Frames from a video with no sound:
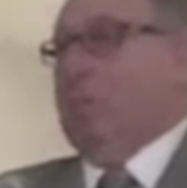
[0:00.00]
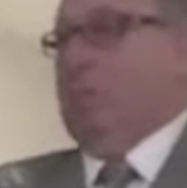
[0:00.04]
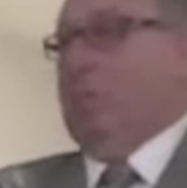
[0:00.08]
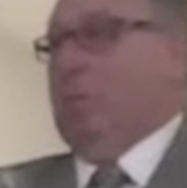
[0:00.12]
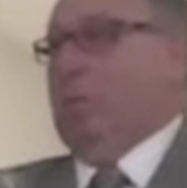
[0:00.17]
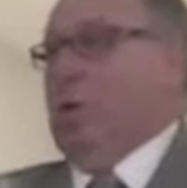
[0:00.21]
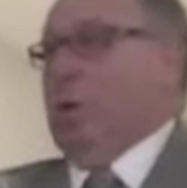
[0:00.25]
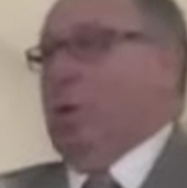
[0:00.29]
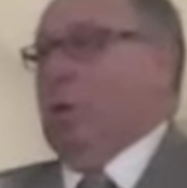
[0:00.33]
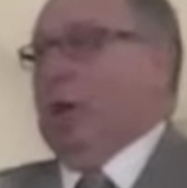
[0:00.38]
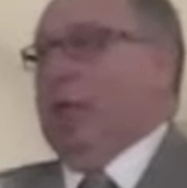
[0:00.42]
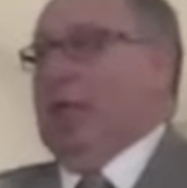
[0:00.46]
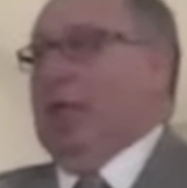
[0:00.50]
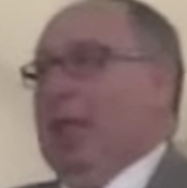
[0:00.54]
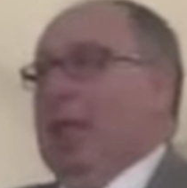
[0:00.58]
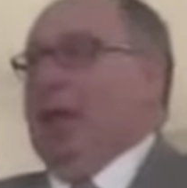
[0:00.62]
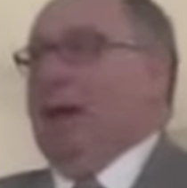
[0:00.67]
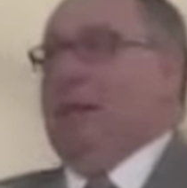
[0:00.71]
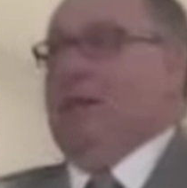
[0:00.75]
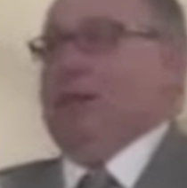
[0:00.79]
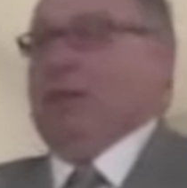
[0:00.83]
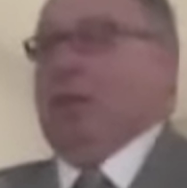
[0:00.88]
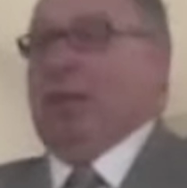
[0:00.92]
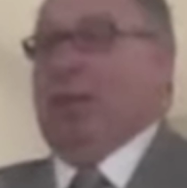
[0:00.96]
when we
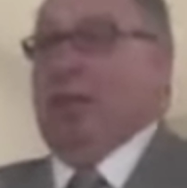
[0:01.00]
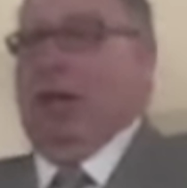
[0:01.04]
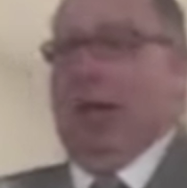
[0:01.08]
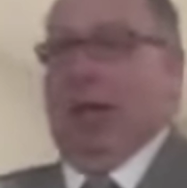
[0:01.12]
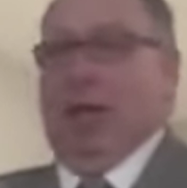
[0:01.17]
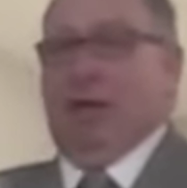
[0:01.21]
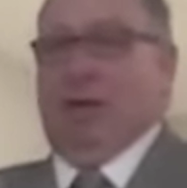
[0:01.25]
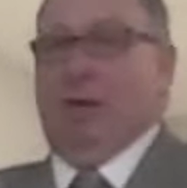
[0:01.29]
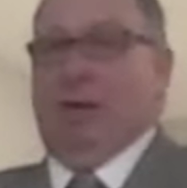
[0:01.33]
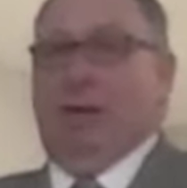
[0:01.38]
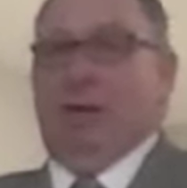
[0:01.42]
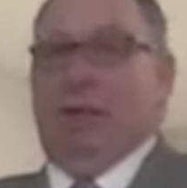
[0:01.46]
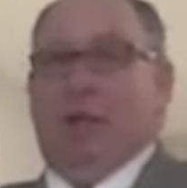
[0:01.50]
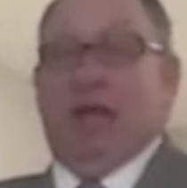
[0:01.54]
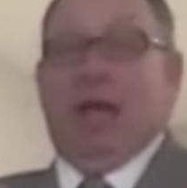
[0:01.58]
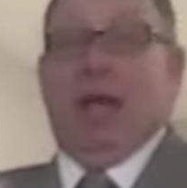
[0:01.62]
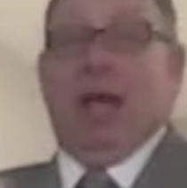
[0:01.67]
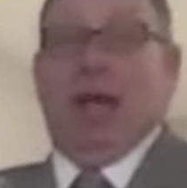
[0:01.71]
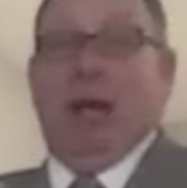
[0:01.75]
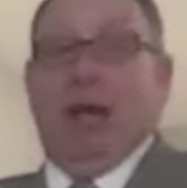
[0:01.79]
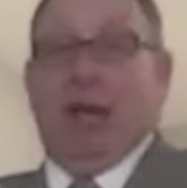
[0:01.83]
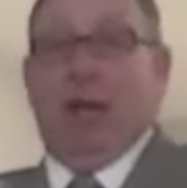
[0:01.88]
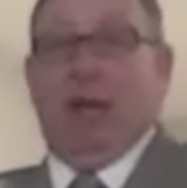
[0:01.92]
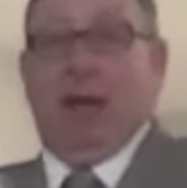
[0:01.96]
left at the end of the
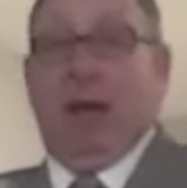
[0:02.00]
day,